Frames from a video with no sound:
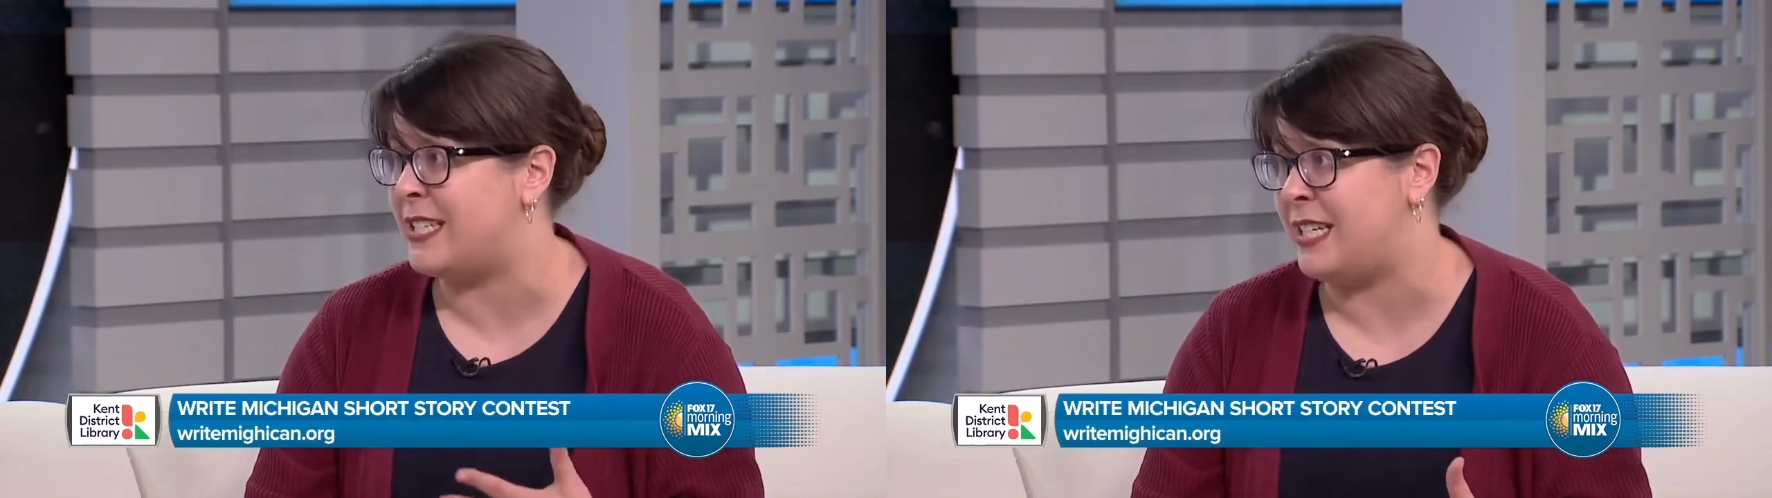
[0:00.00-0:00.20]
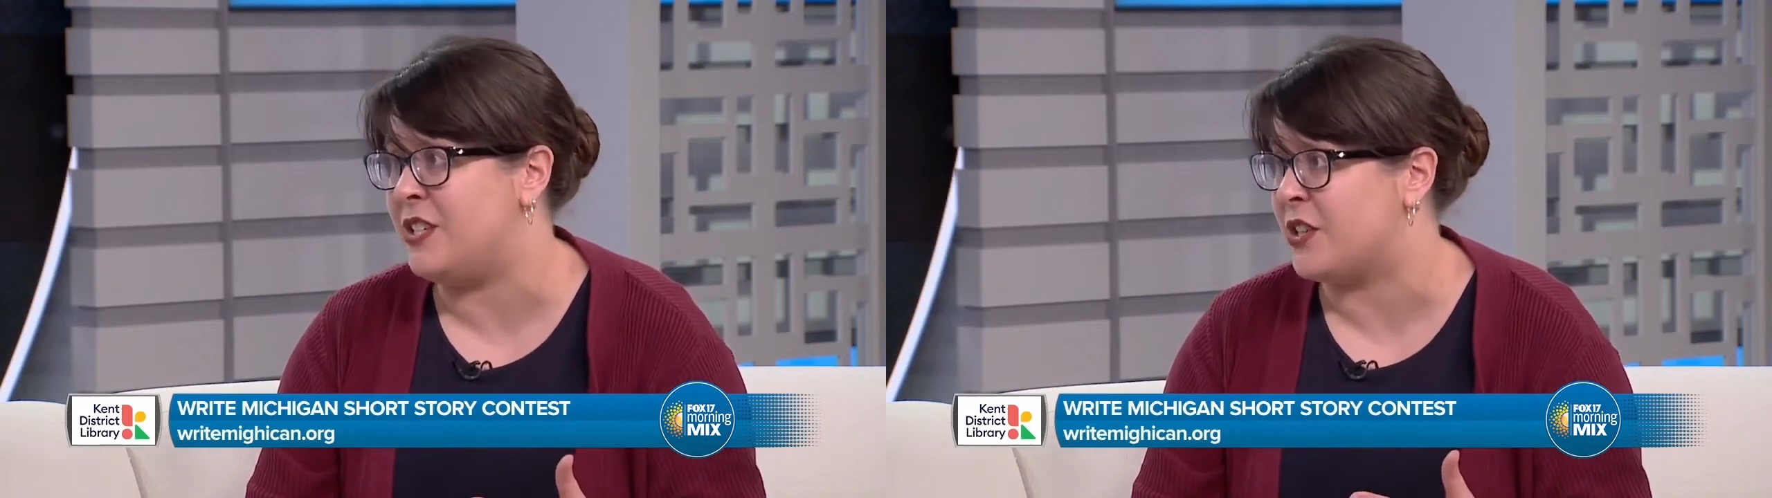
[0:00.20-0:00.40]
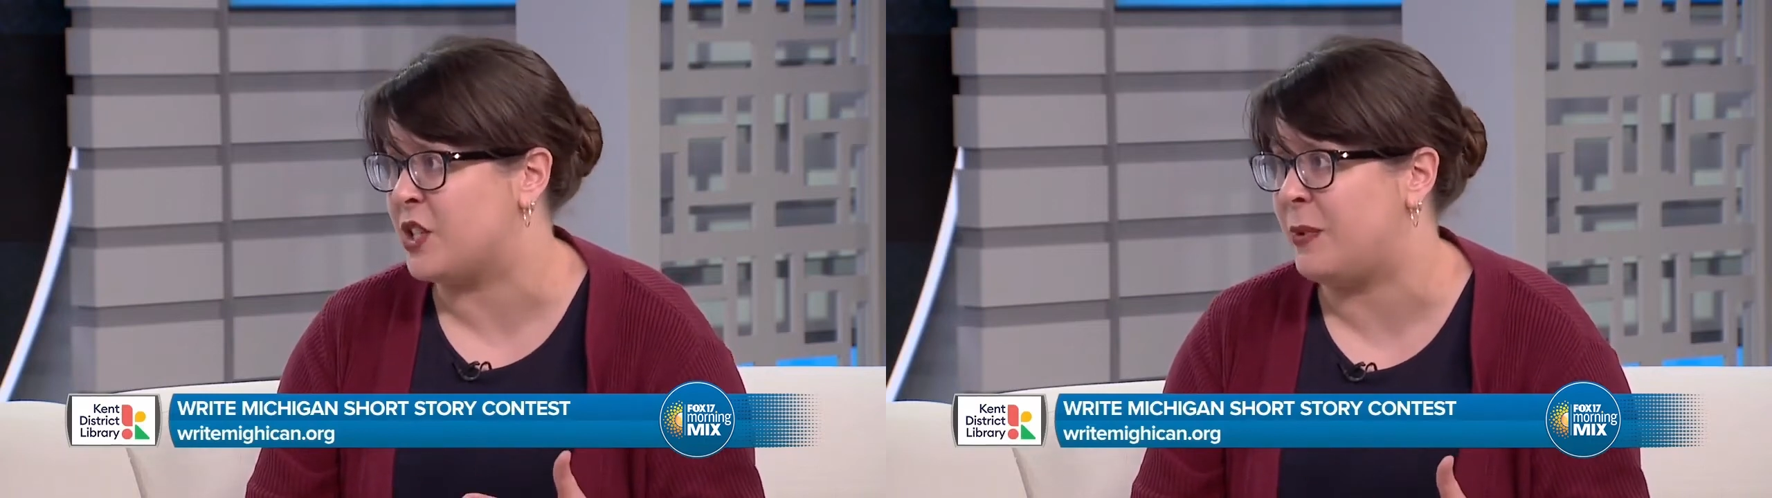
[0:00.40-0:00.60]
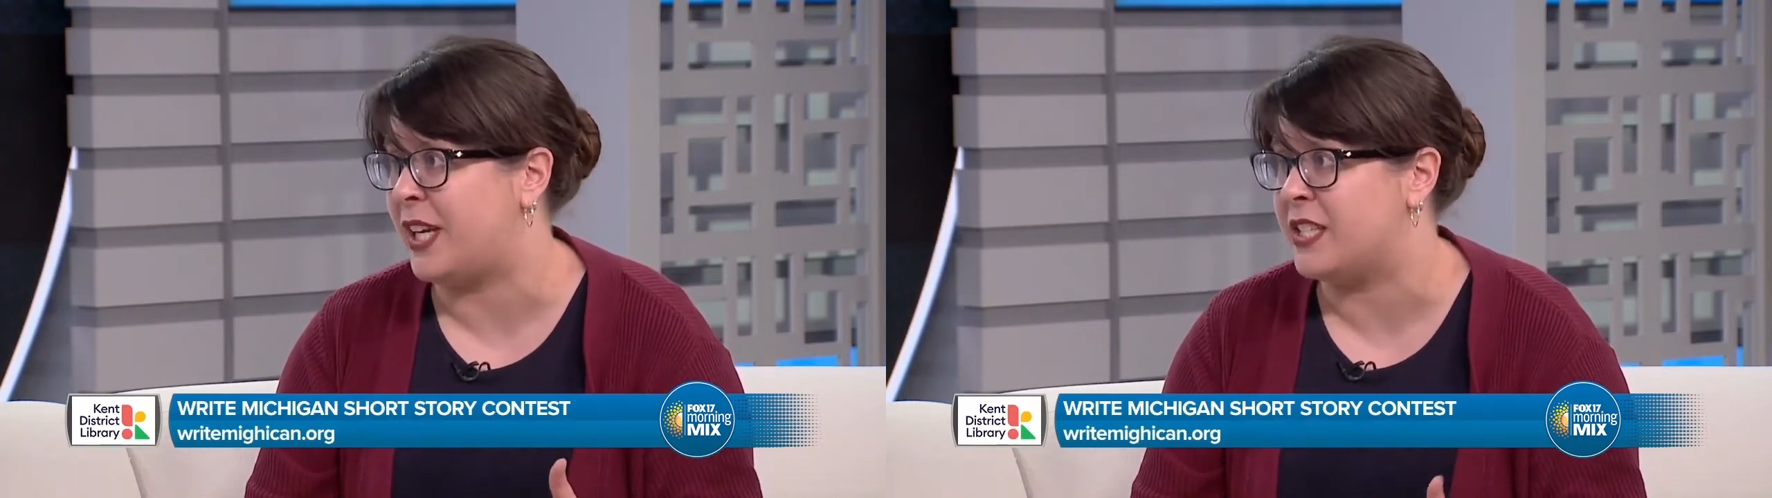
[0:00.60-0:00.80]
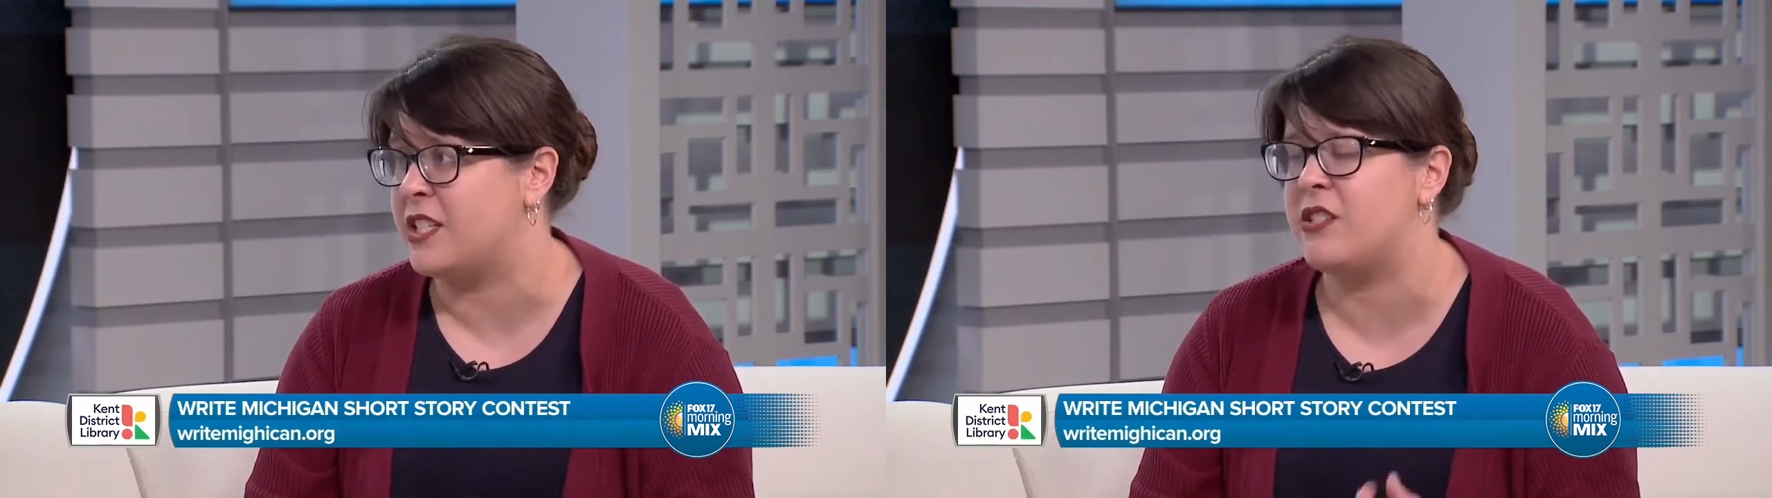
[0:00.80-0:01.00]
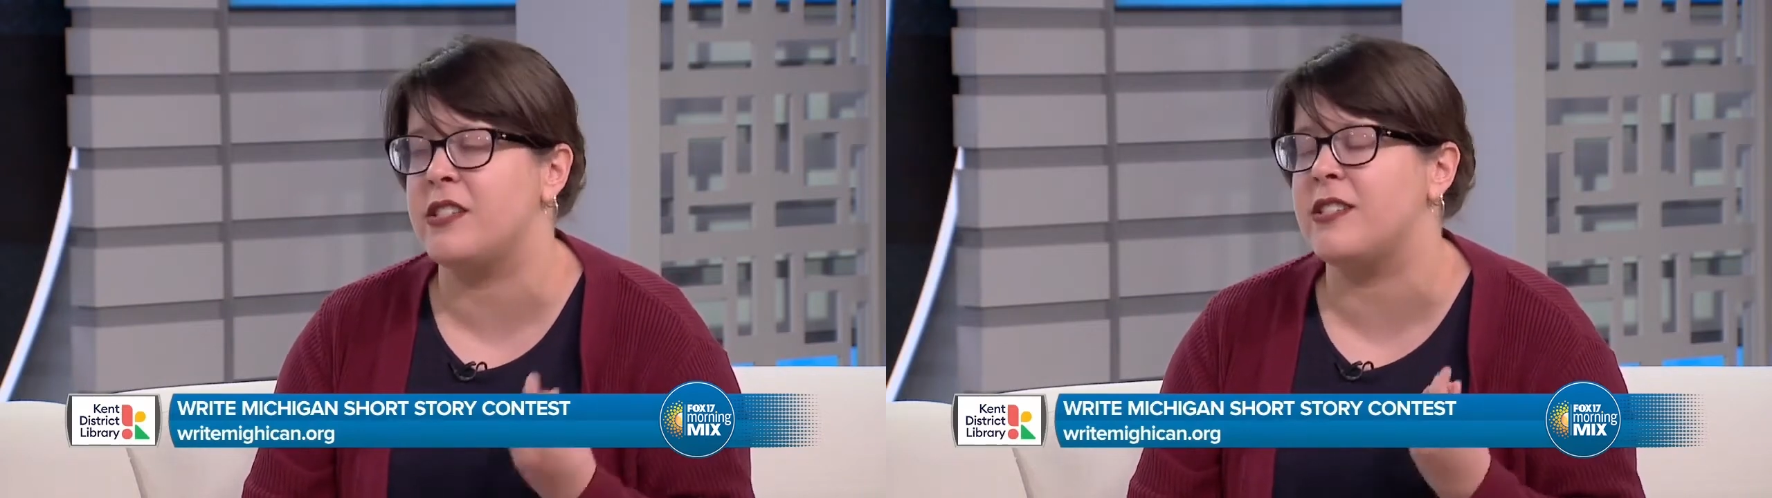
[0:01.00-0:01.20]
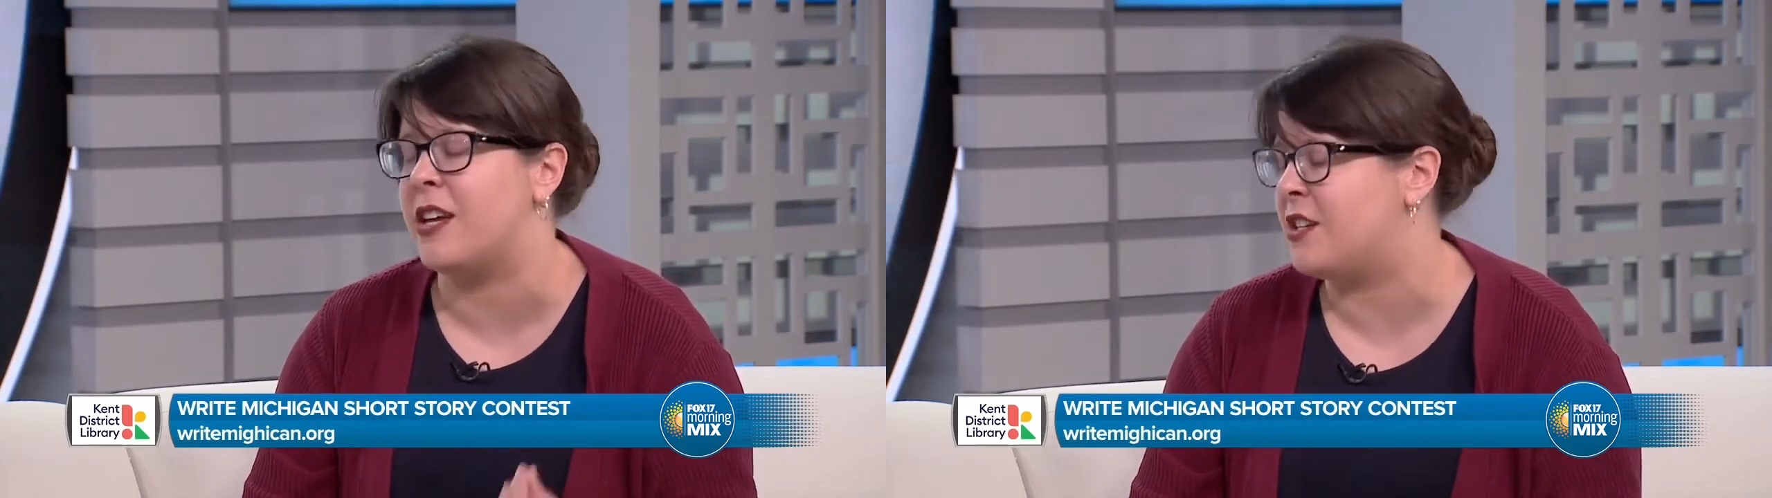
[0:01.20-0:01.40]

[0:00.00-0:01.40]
teachers because it's just such